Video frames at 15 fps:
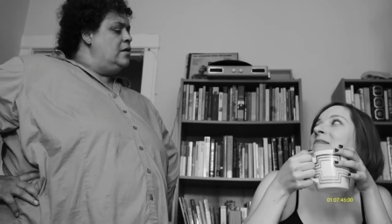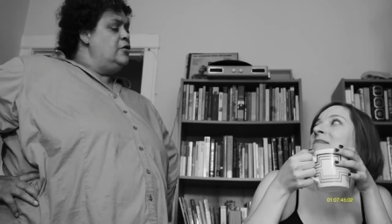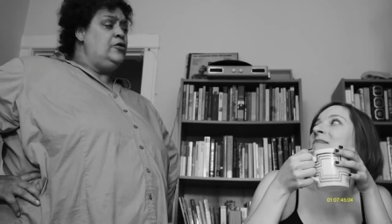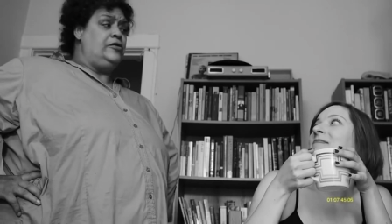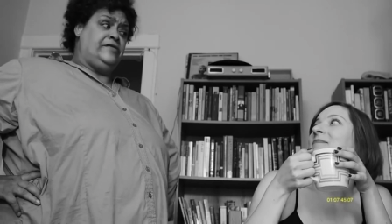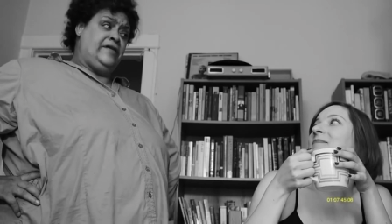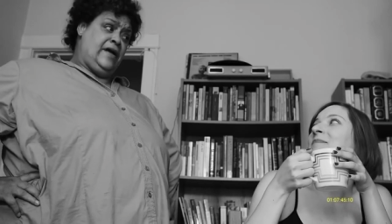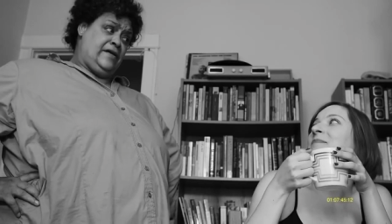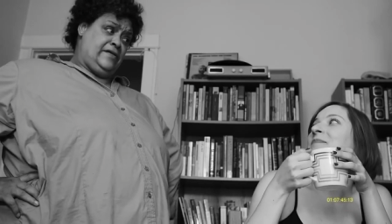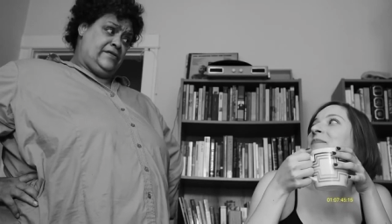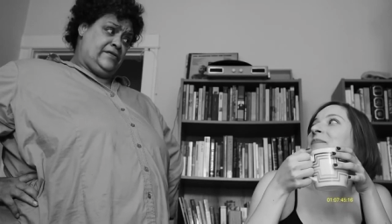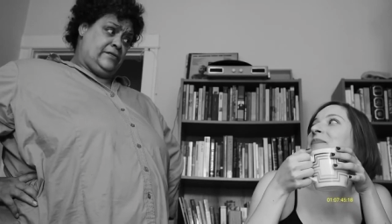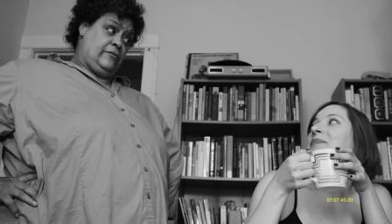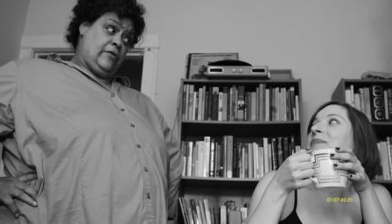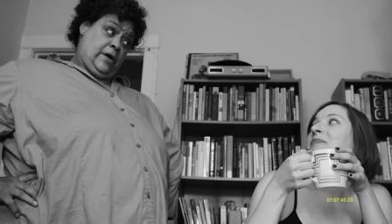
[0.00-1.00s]
Your
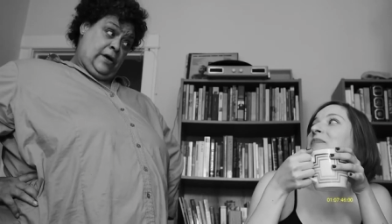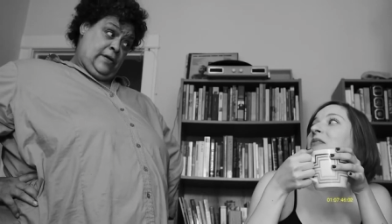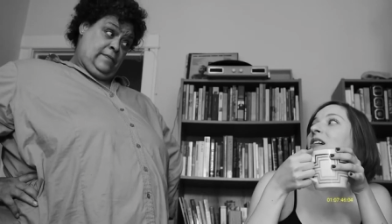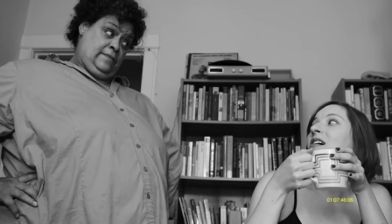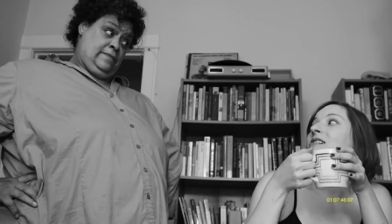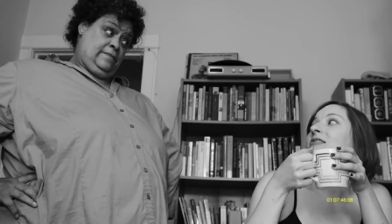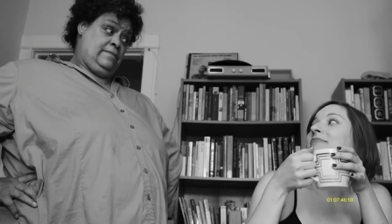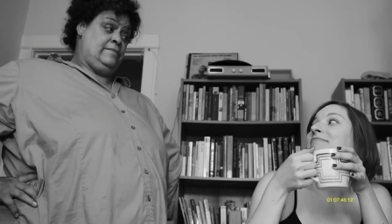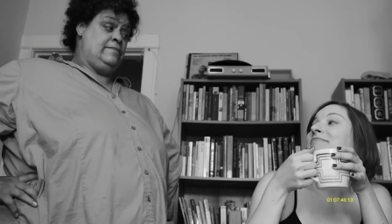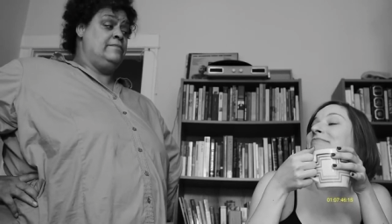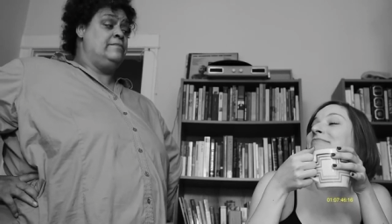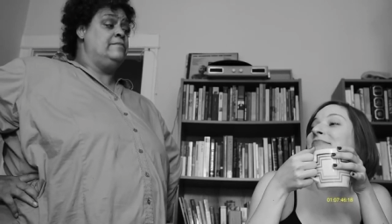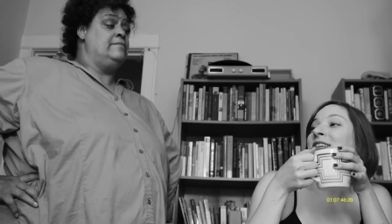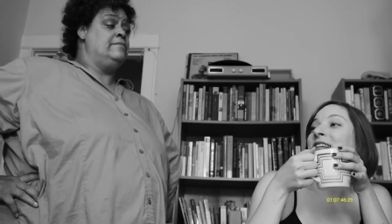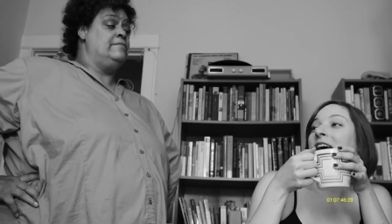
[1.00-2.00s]
test, right?
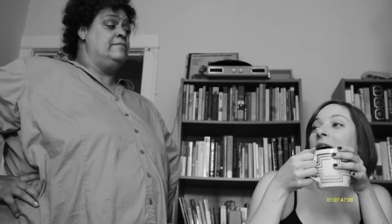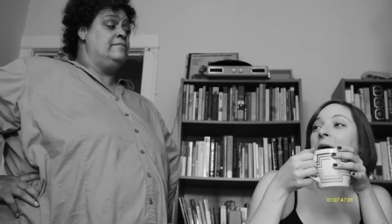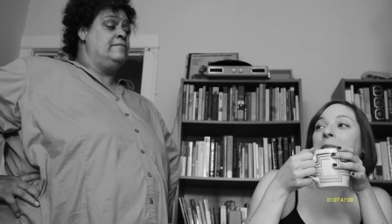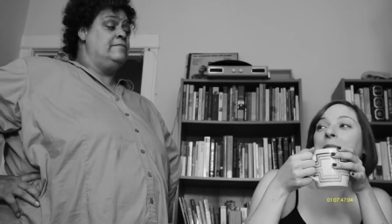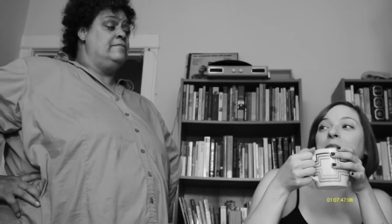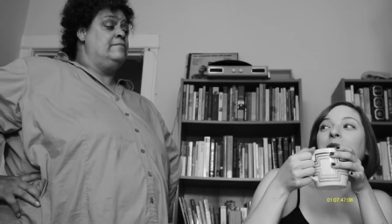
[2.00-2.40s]
Yep,